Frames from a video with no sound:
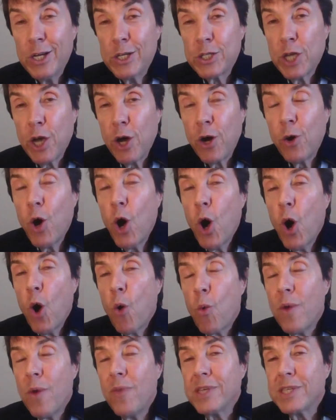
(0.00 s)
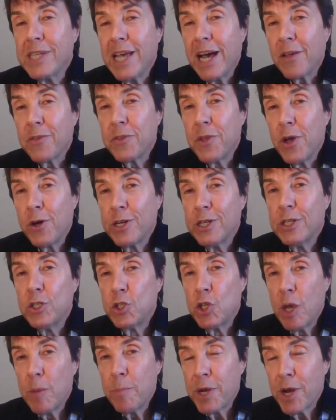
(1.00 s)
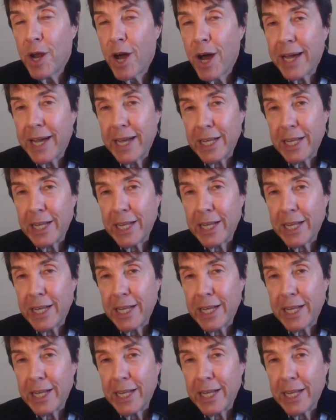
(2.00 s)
So when the South Node in Gemini